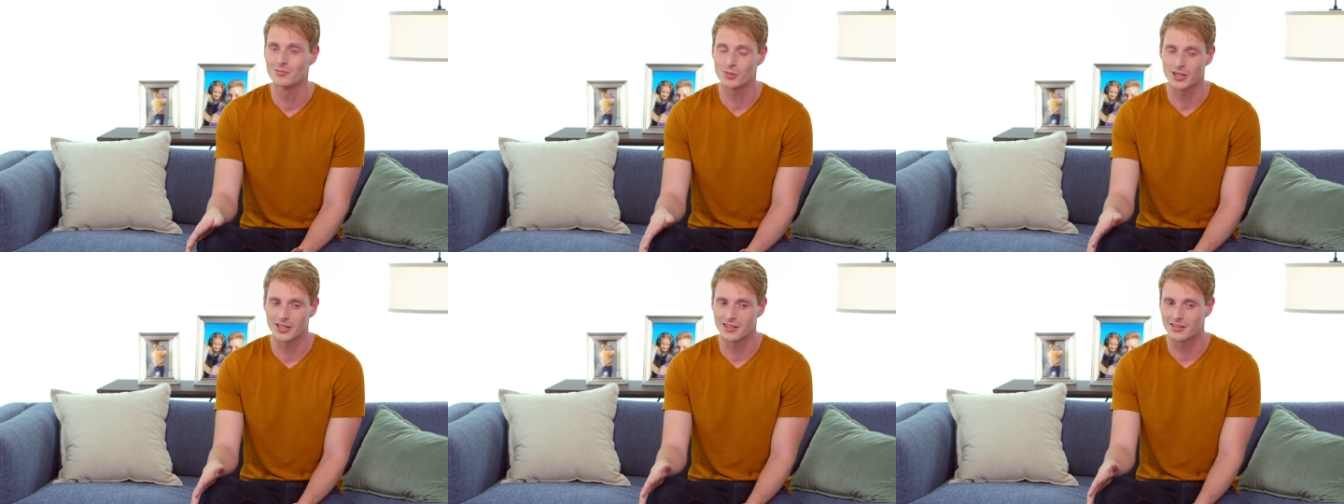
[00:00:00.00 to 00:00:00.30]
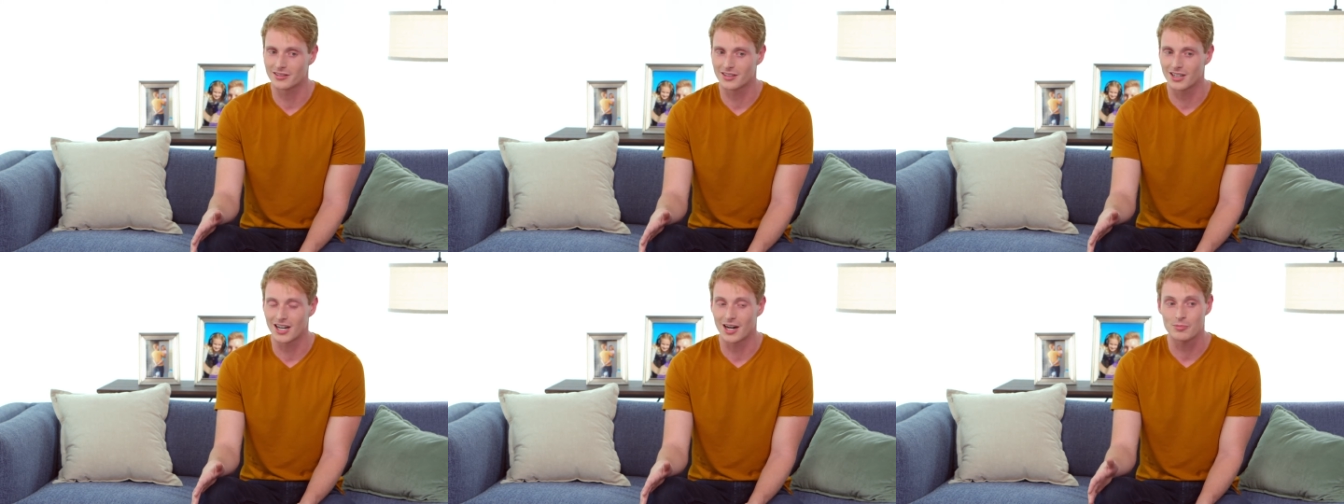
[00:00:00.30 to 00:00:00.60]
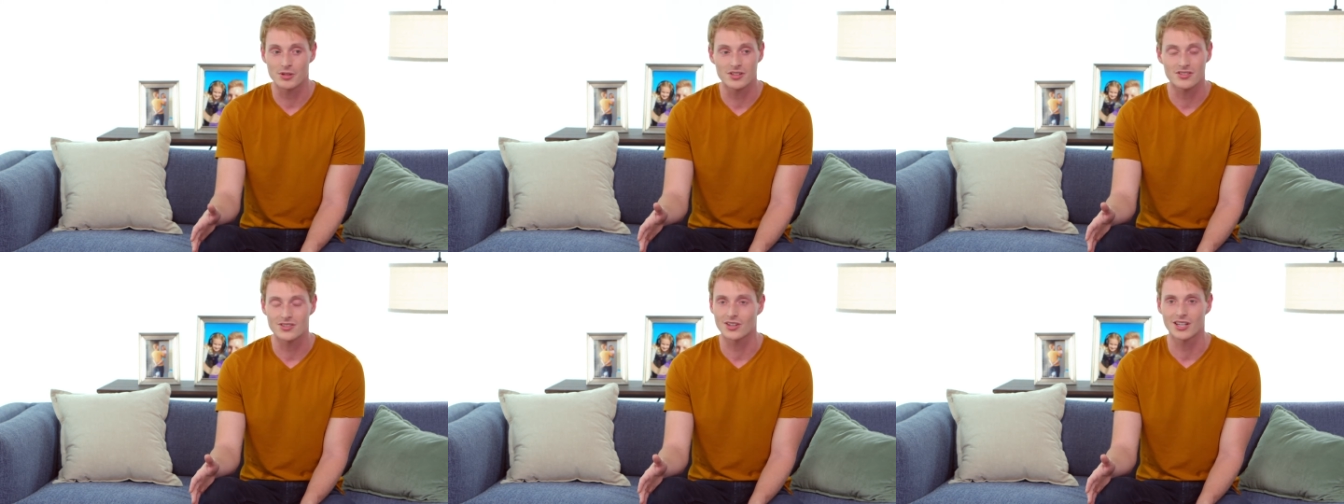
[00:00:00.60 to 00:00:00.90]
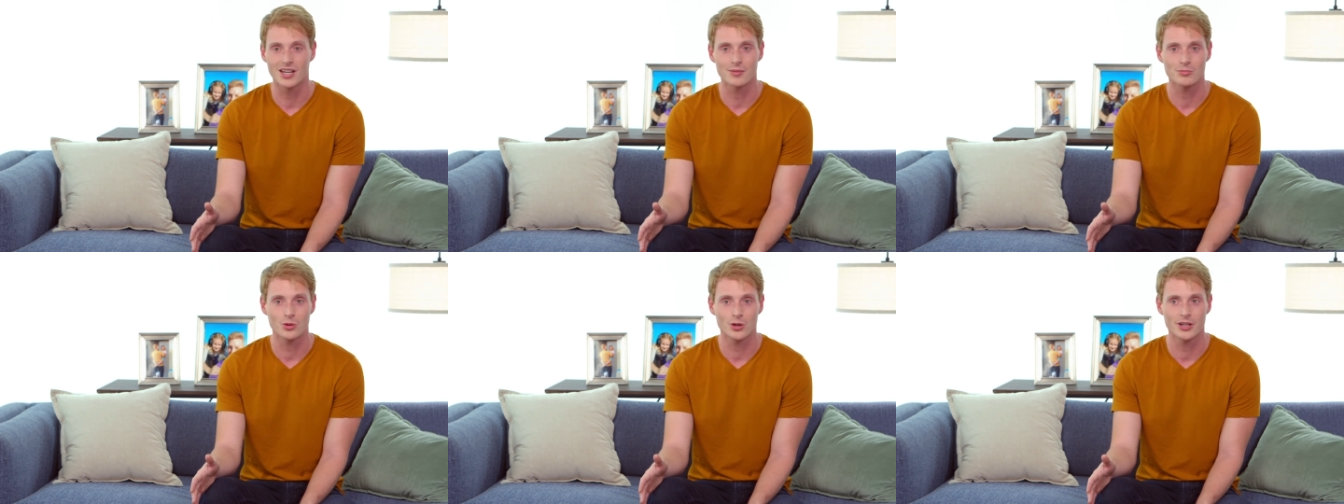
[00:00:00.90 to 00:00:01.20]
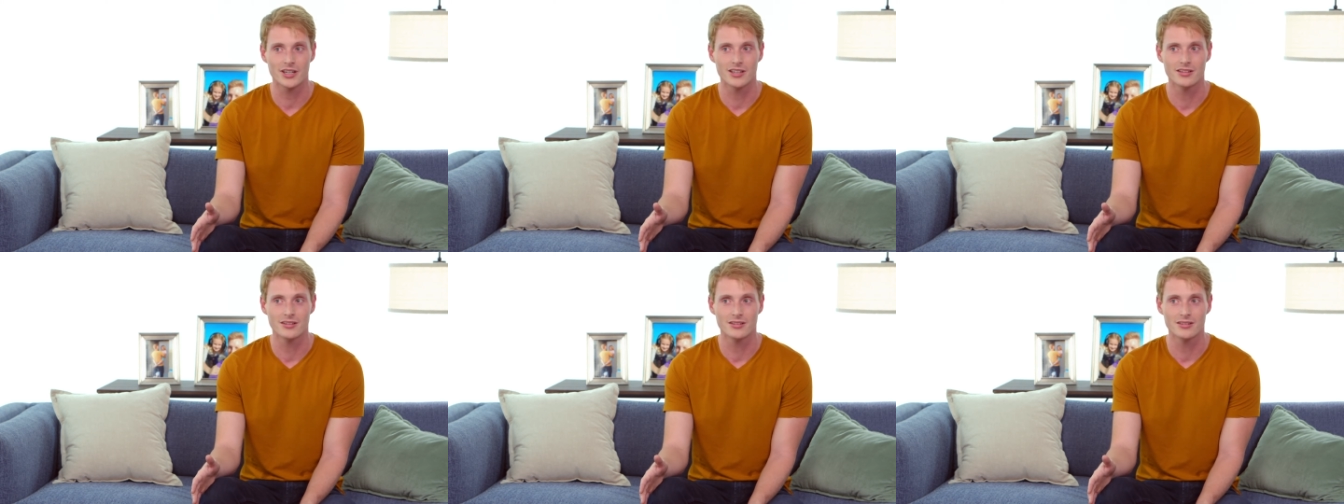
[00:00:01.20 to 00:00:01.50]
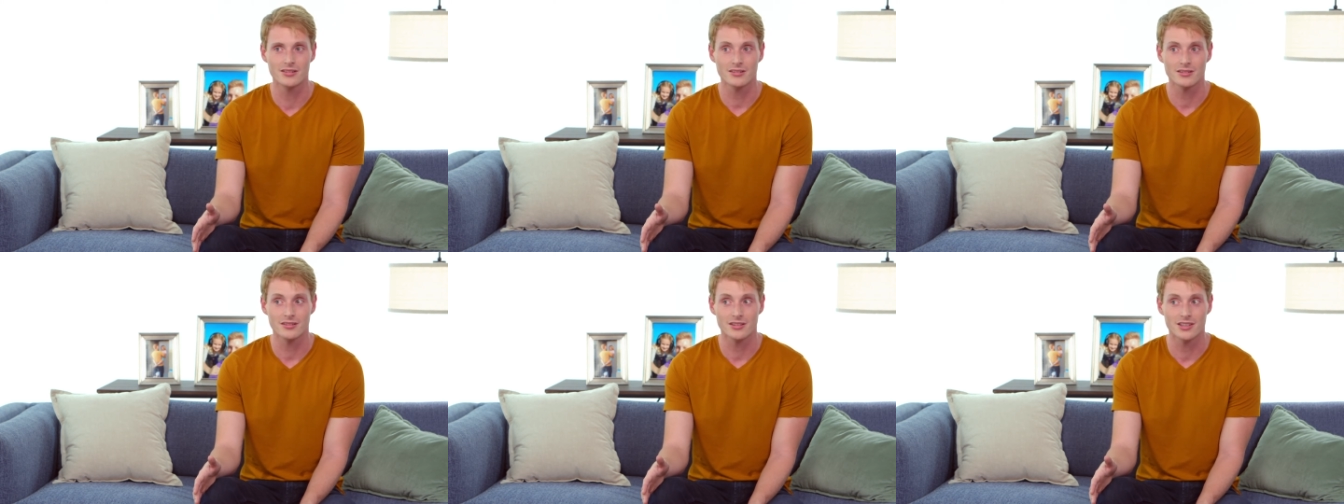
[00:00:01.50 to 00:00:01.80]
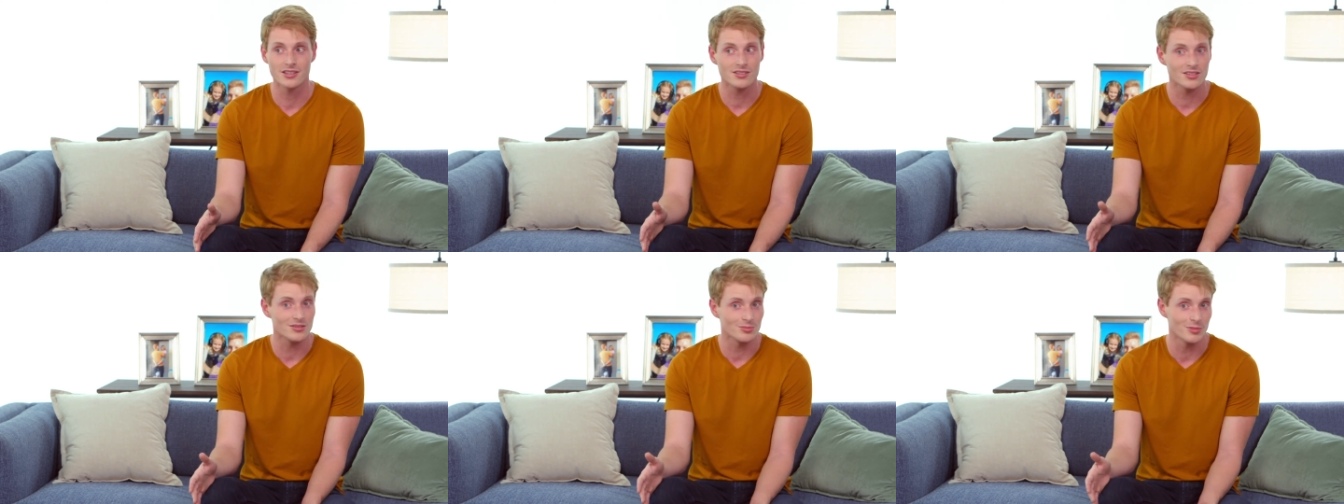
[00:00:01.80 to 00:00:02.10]
But up until that point,
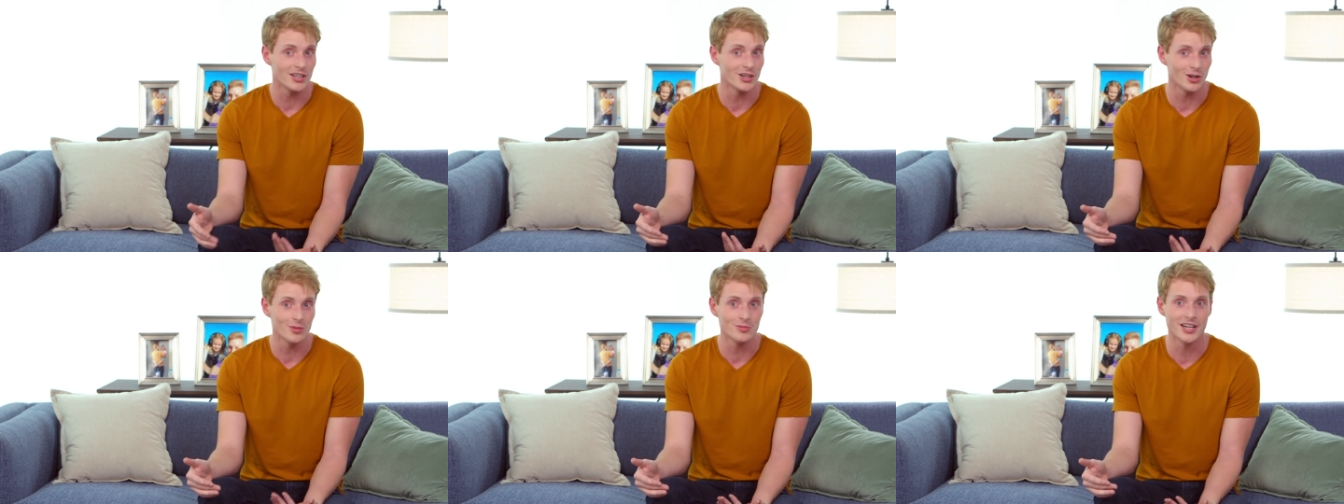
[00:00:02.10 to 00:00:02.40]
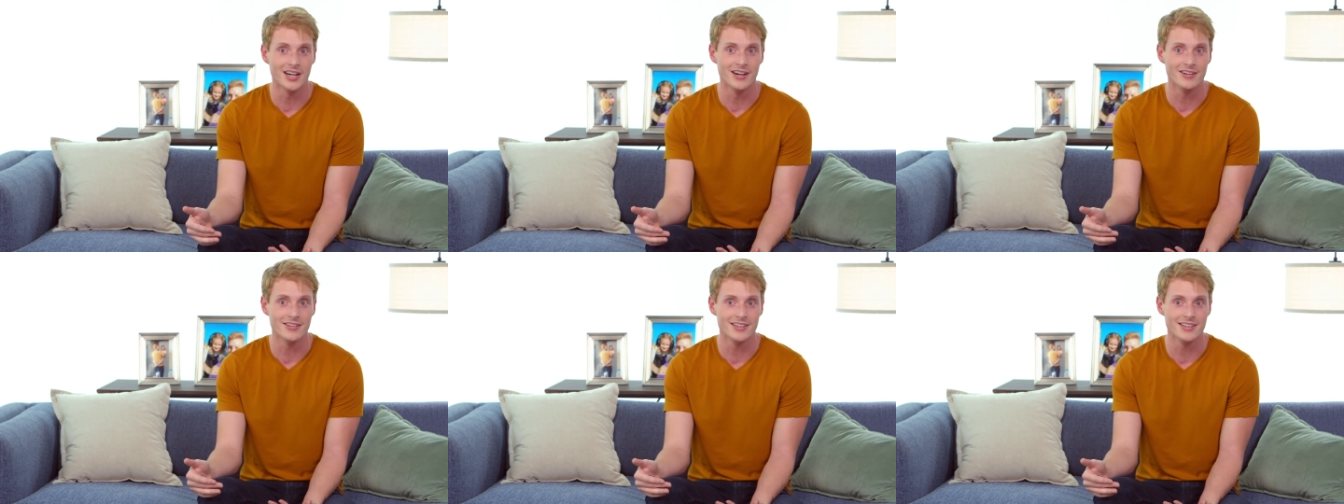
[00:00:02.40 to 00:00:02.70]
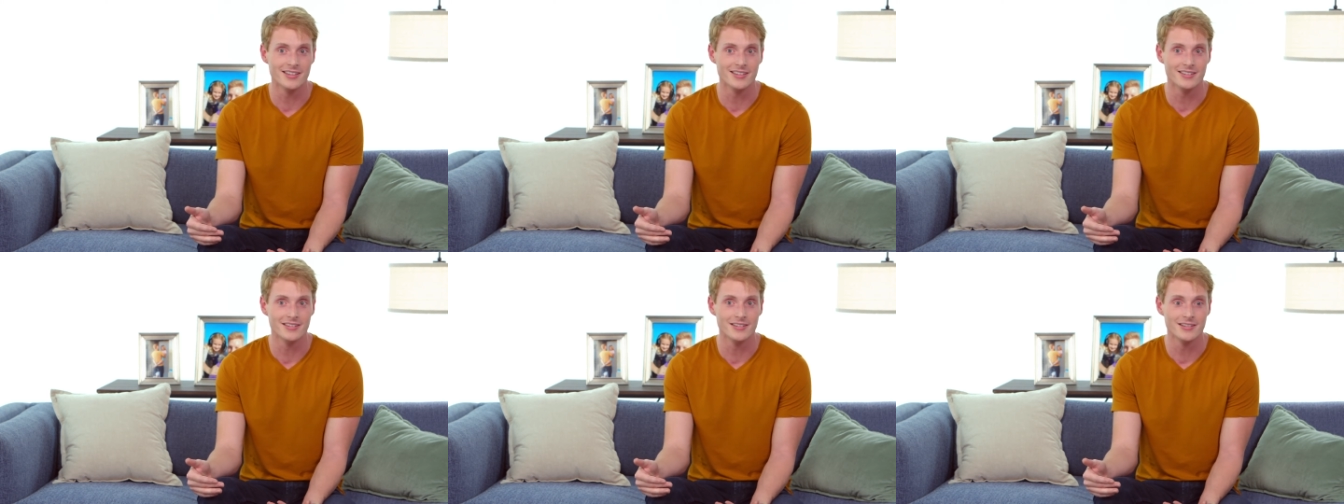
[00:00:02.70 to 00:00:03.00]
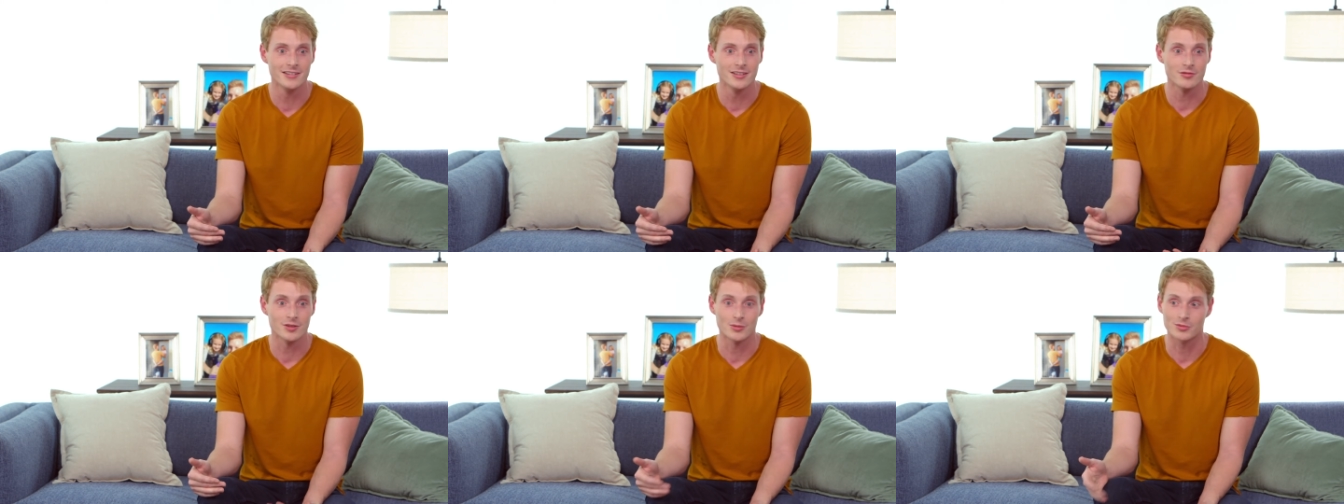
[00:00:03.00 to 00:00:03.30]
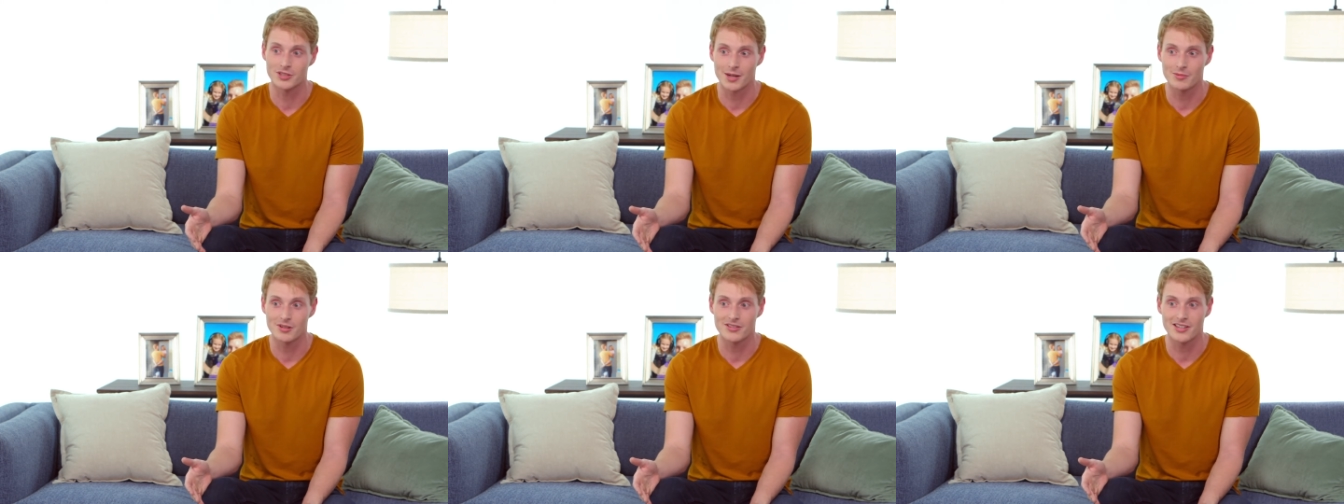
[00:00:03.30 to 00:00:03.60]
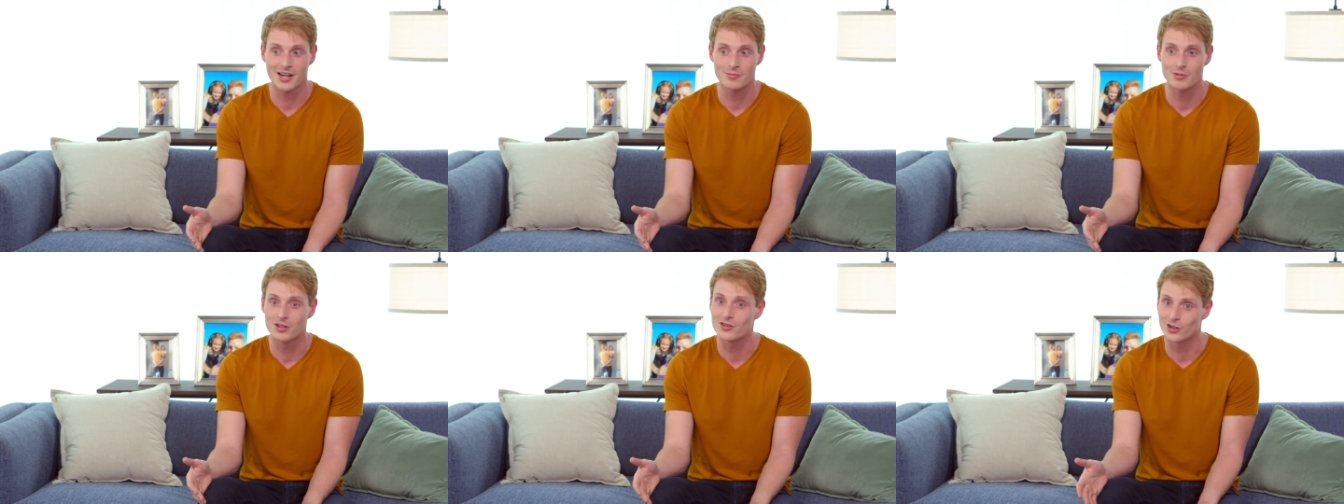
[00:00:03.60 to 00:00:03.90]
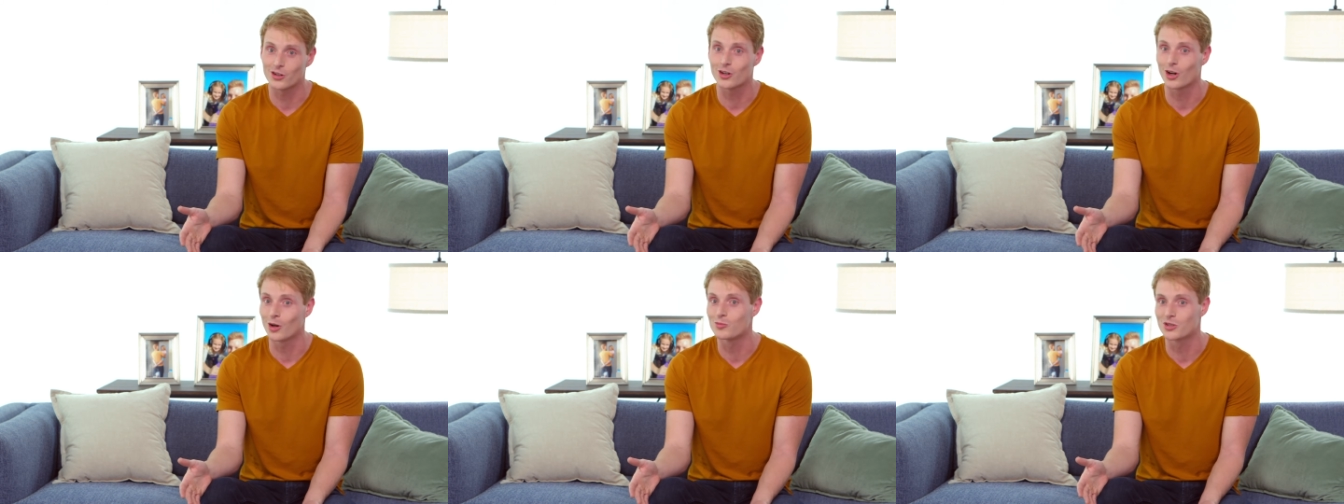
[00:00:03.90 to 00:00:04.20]
this is my home now. And from time to time, it's
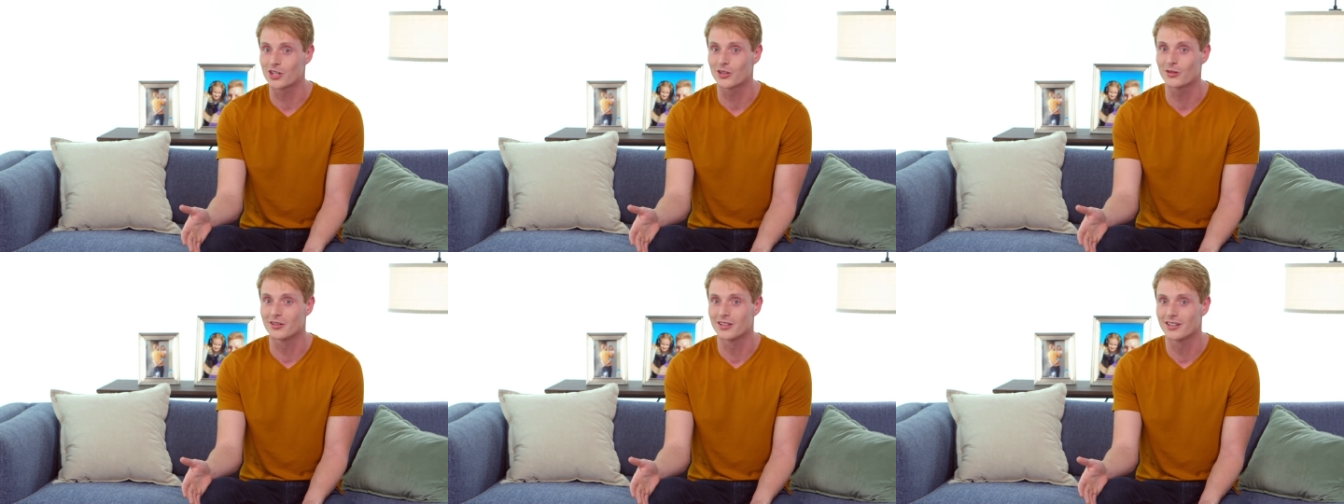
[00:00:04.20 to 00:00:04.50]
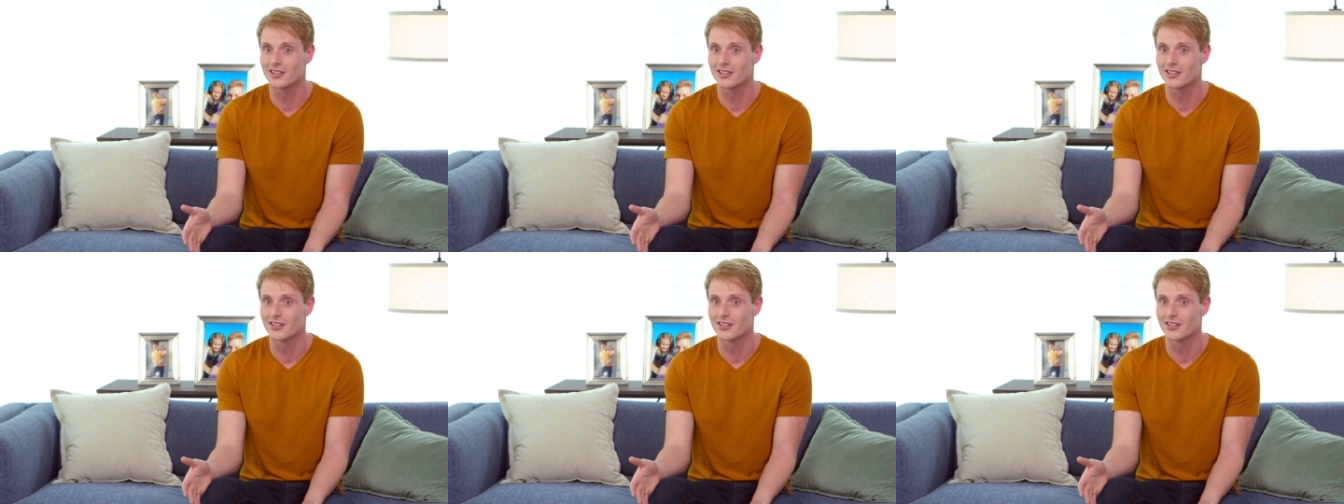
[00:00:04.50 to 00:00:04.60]
your home too.